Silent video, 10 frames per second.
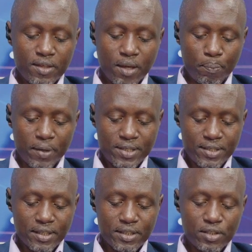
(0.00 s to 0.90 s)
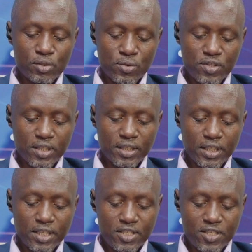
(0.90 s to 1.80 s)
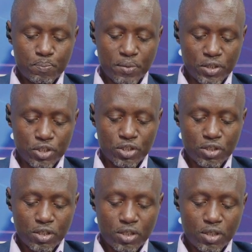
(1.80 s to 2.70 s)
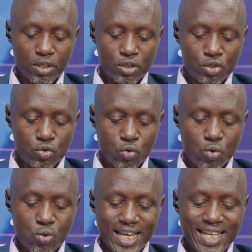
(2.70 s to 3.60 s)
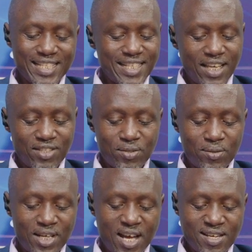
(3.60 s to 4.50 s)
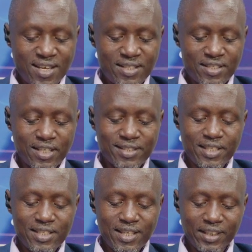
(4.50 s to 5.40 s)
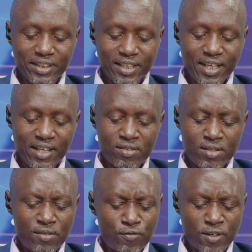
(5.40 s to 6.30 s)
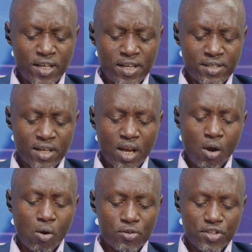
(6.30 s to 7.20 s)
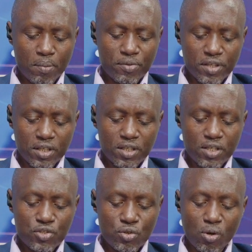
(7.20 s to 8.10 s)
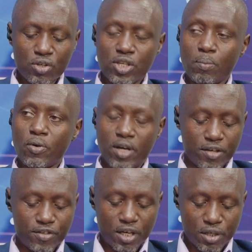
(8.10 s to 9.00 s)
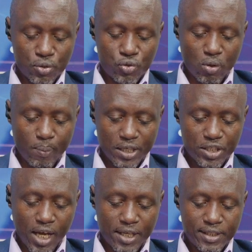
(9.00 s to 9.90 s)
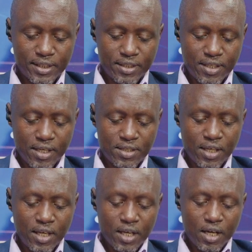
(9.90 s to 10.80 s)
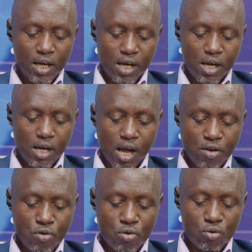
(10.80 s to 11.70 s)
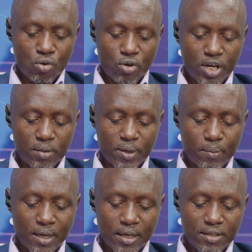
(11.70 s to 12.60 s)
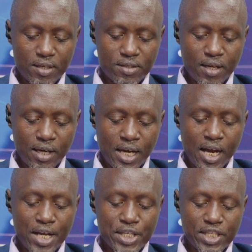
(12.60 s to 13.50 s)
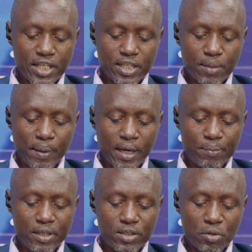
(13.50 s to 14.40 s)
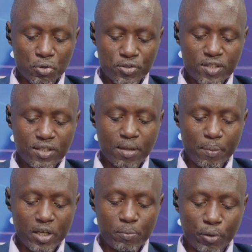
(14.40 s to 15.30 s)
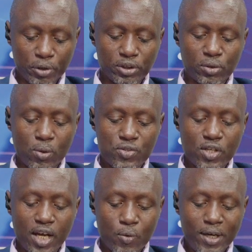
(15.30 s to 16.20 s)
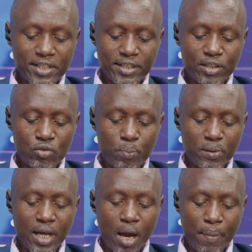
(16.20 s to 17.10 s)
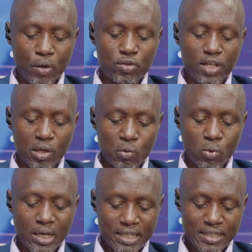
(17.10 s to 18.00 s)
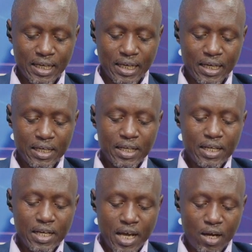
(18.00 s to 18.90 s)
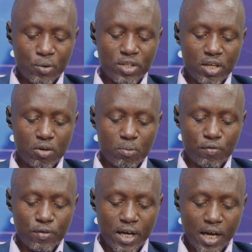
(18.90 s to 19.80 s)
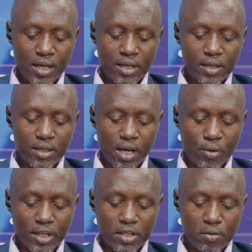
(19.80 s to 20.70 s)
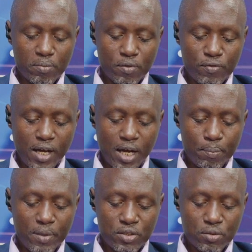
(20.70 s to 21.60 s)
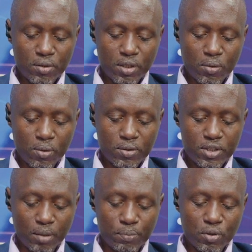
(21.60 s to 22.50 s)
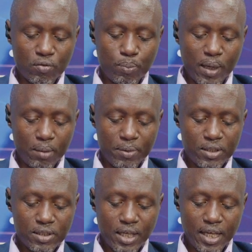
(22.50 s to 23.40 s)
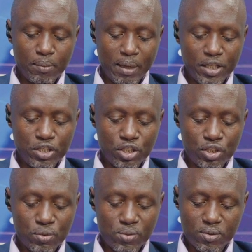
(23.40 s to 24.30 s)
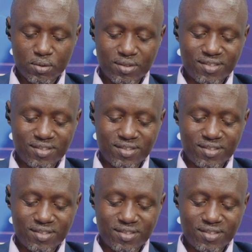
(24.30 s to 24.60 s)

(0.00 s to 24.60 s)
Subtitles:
the president using his speech to entice Ugandans, yet his agenda is different, or something is wrong somewhere? Thank you so much. And he says, and on Honorable Namuganza's saga, I think the Parliament lost the main point, because I wanted it to be about the Naguruland saga. Now they removed her. Now that they removed her based on the contempt of Parliament and marriage issues.